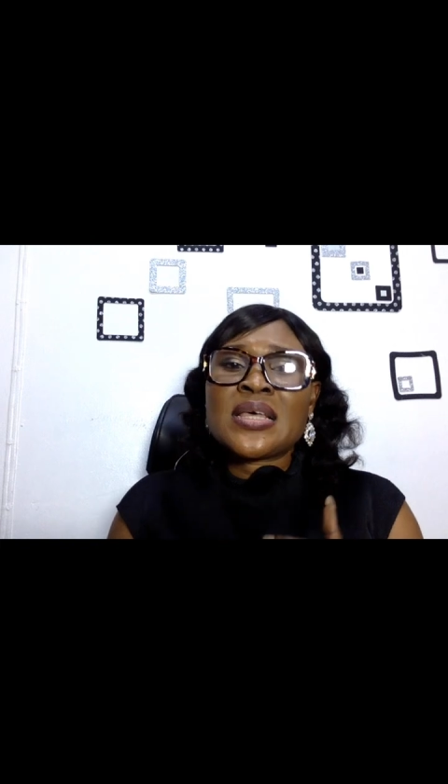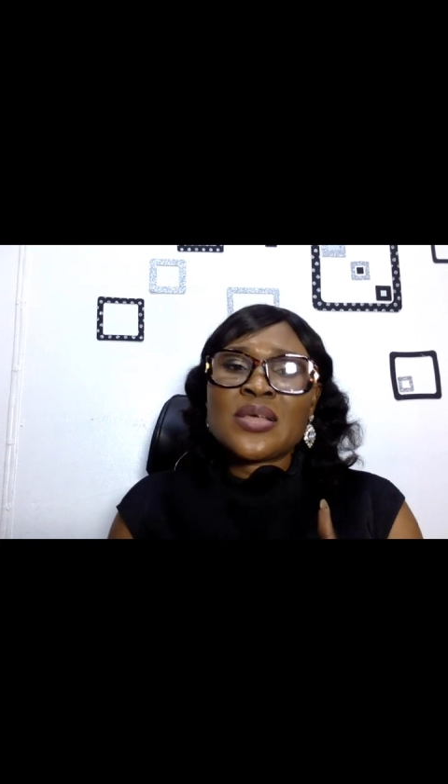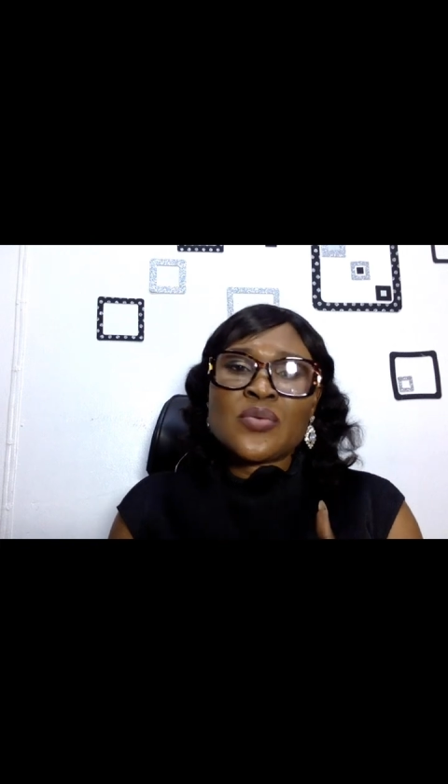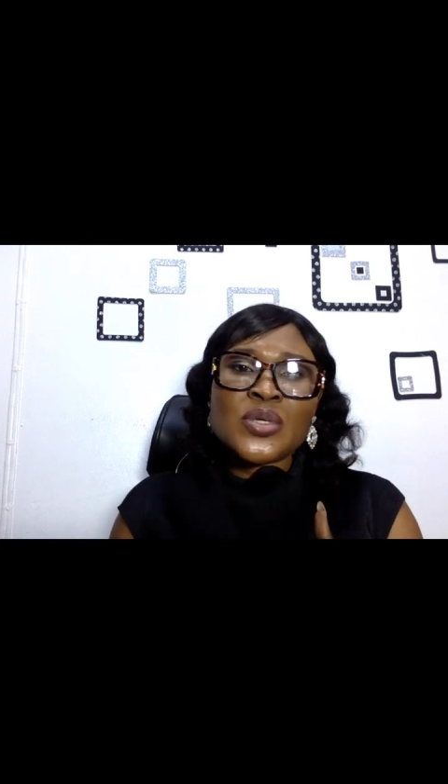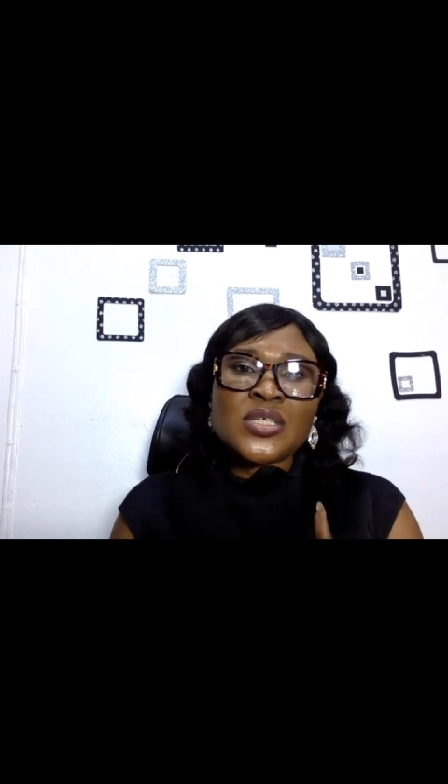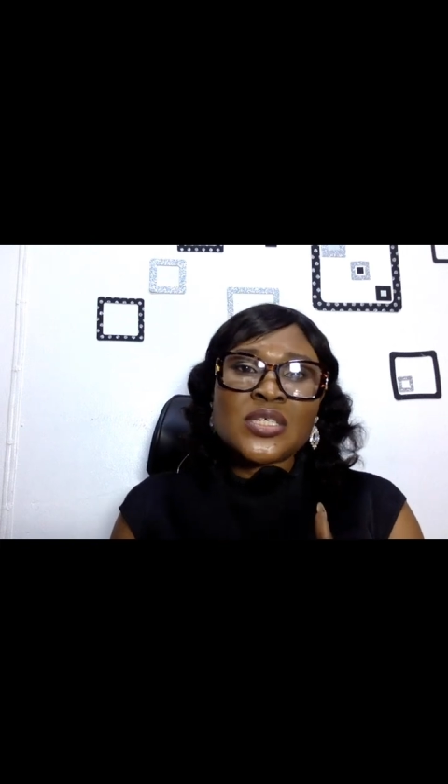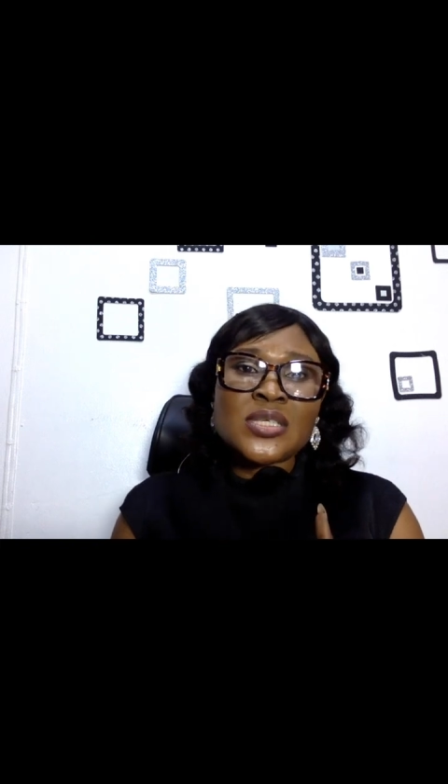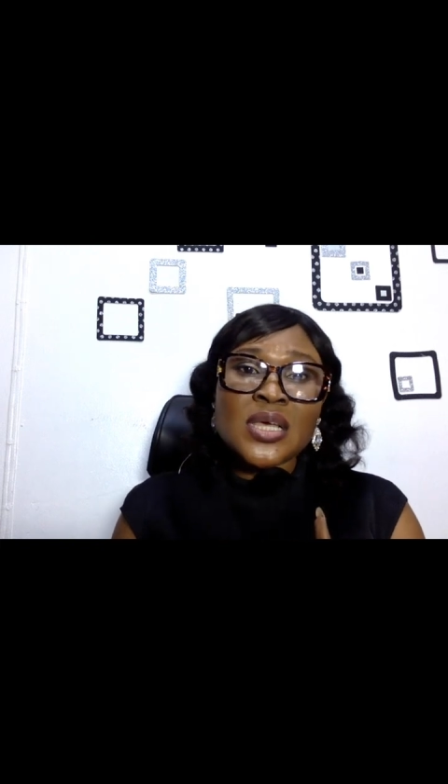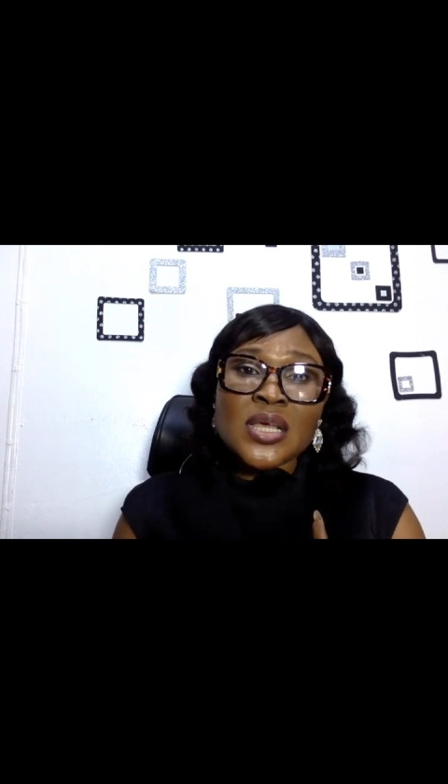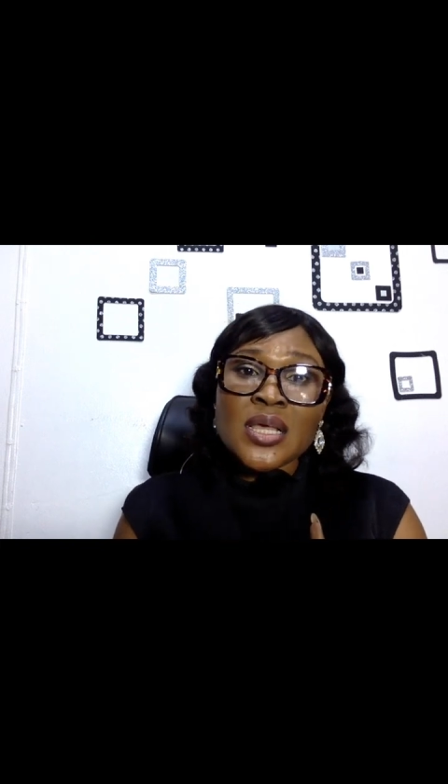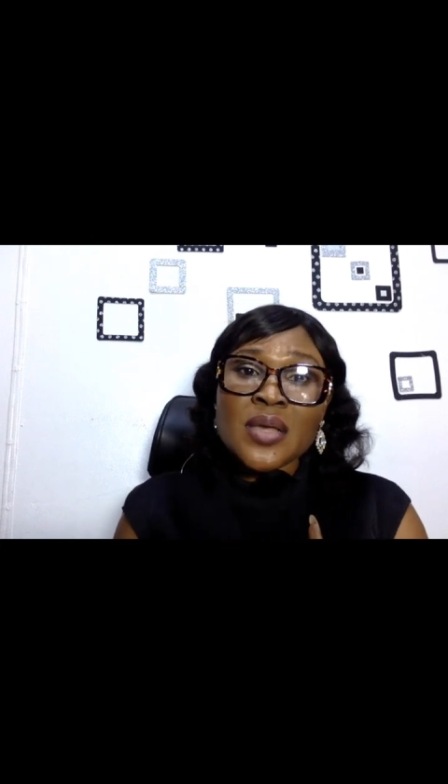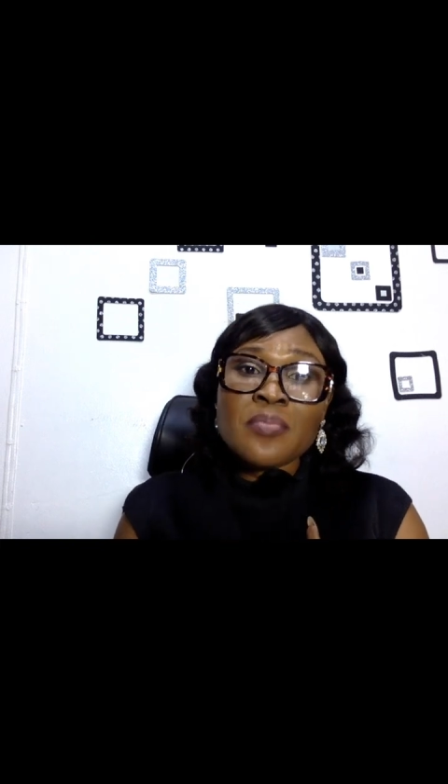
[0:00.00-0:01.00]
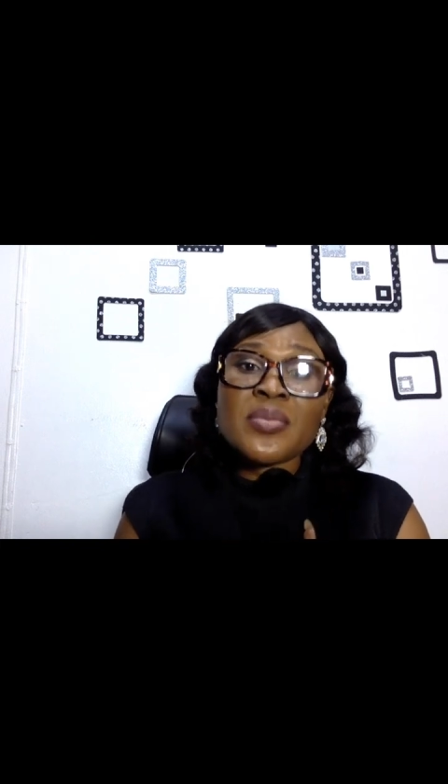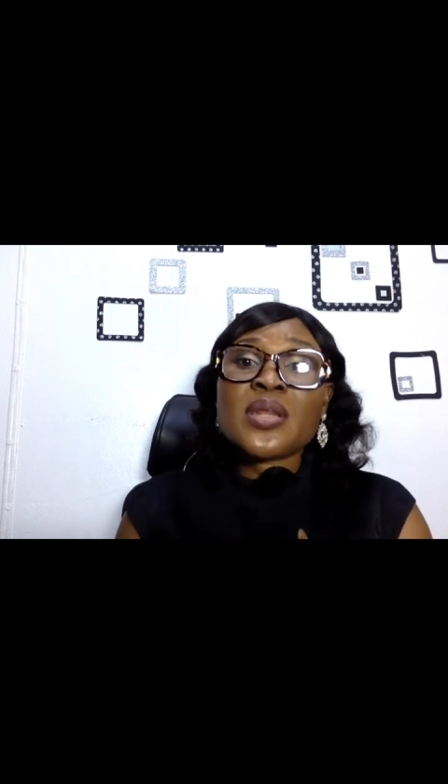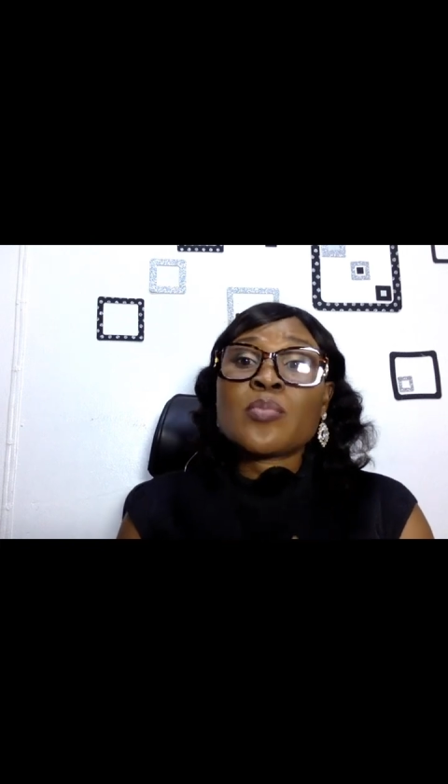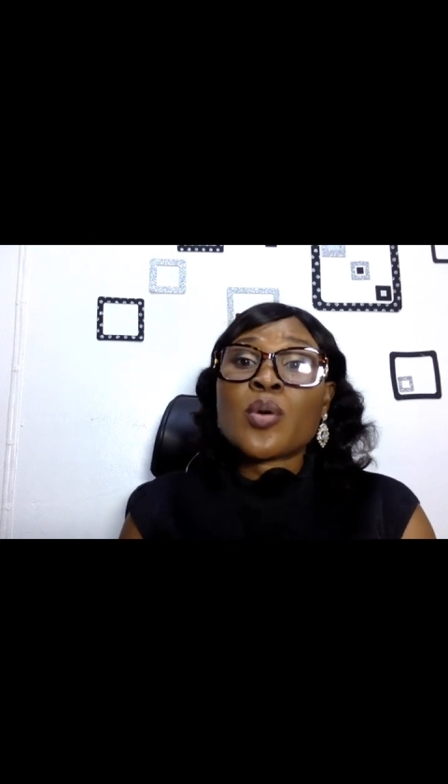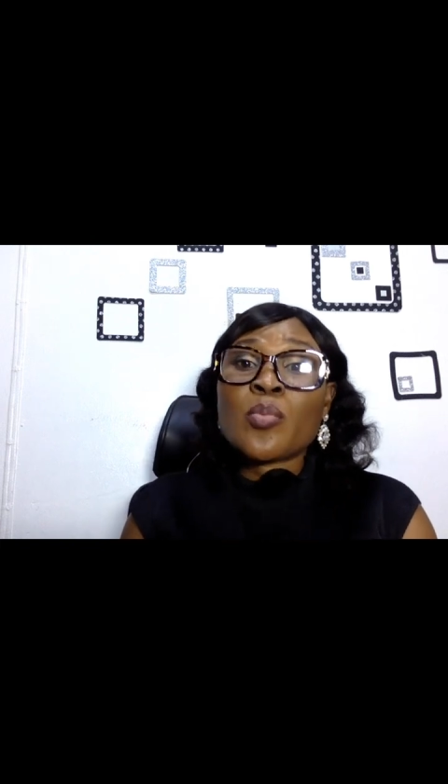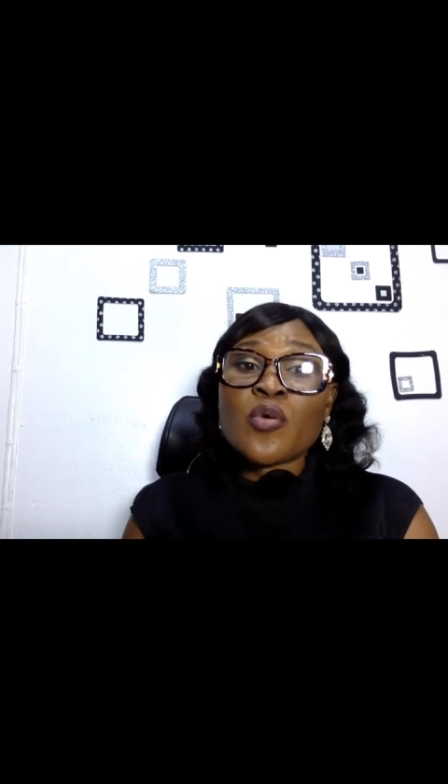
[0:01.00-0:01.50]
which is a
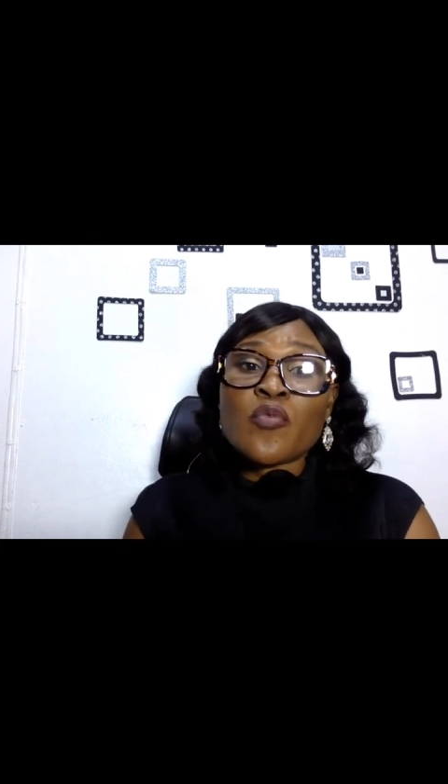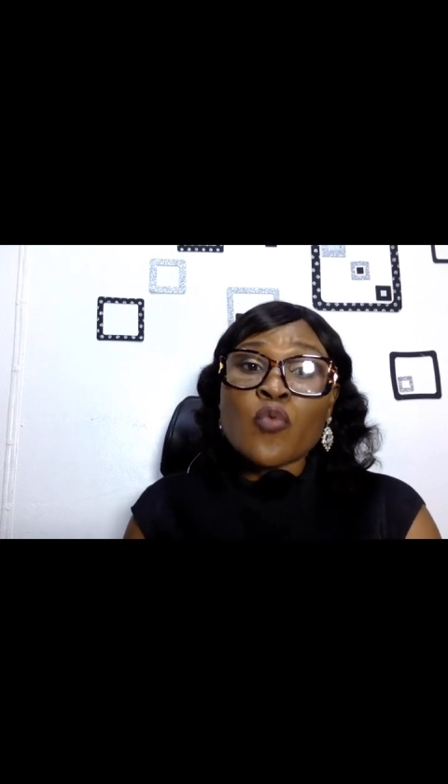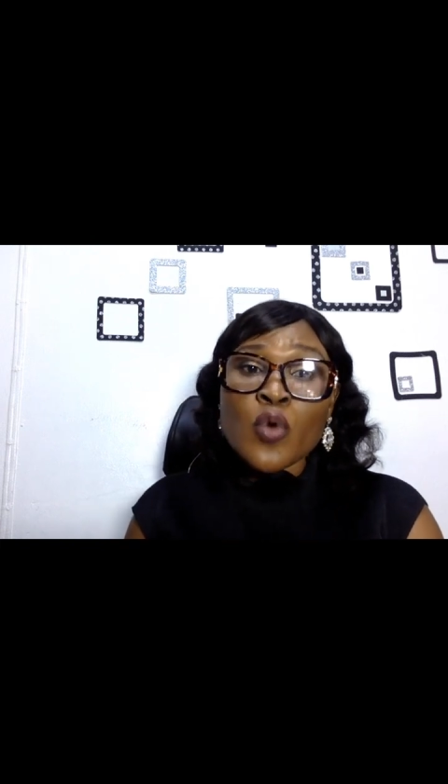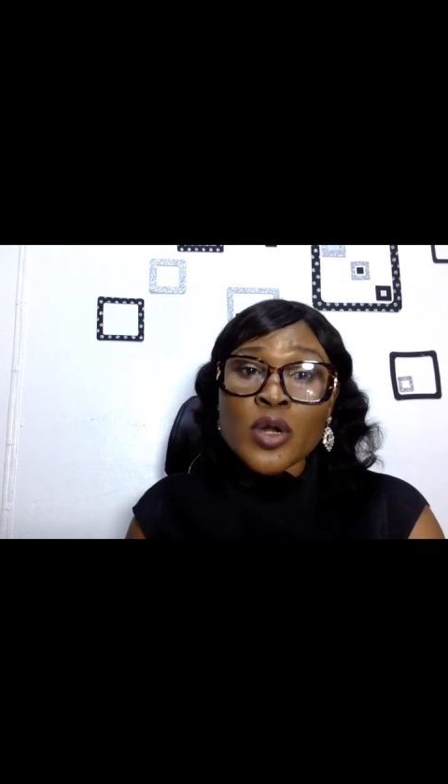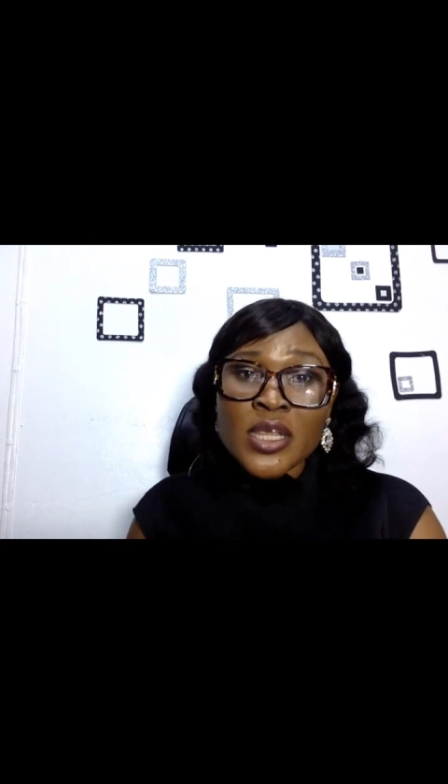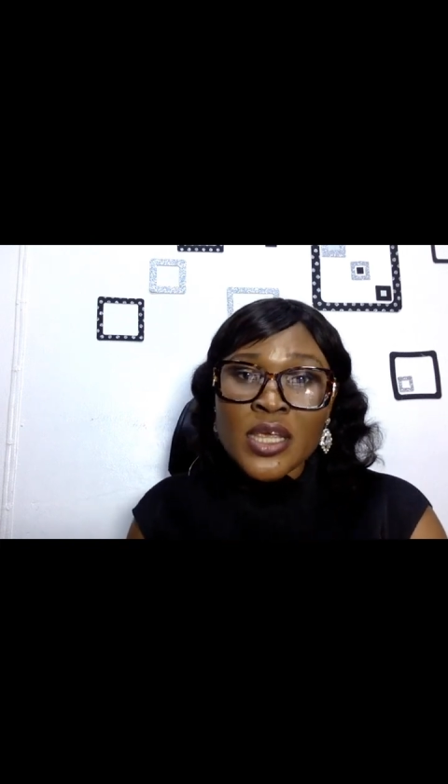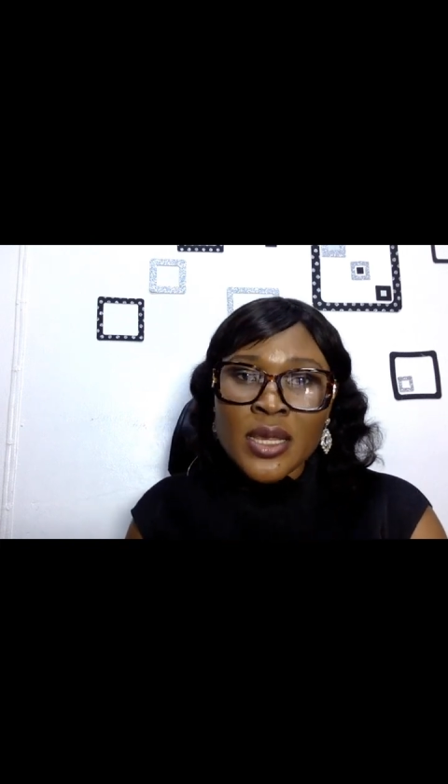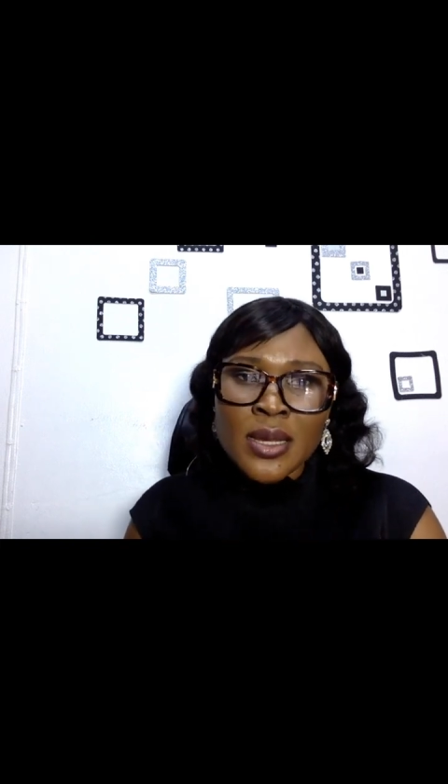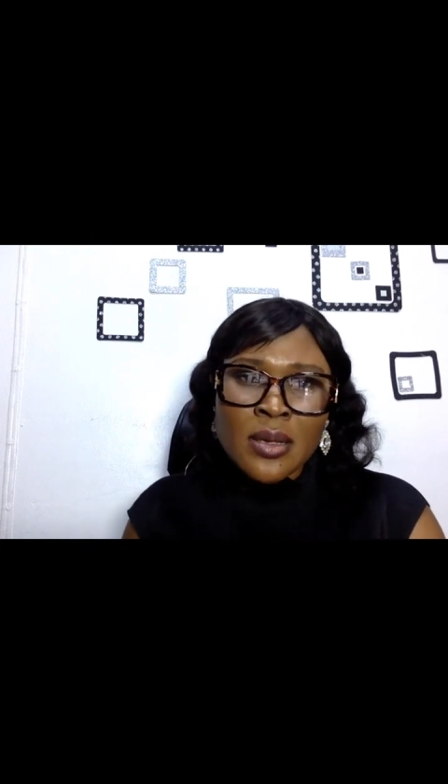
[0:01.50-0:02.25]
minimum of 1 year.